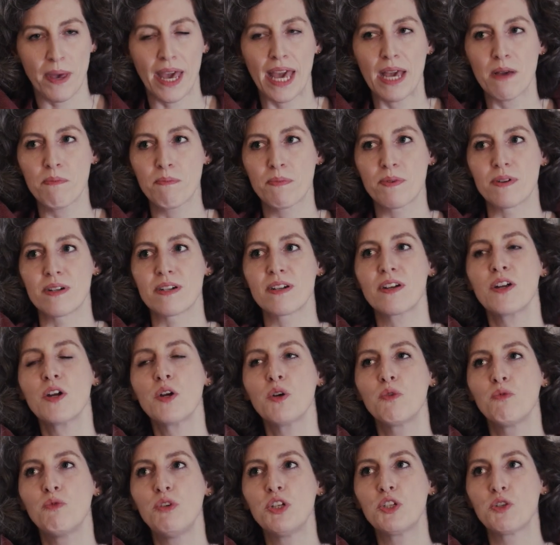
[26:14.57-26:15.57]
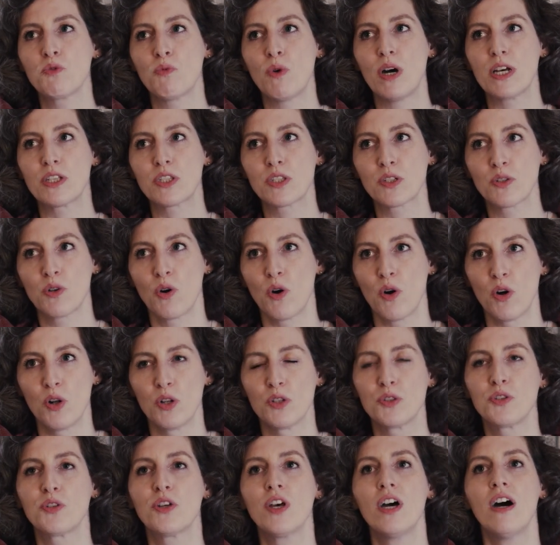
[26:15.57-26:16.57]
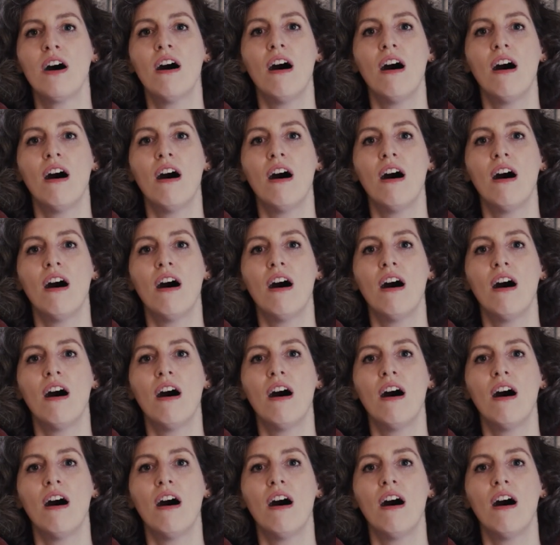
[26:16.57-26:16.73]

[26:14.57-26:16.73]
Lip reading: paper which was called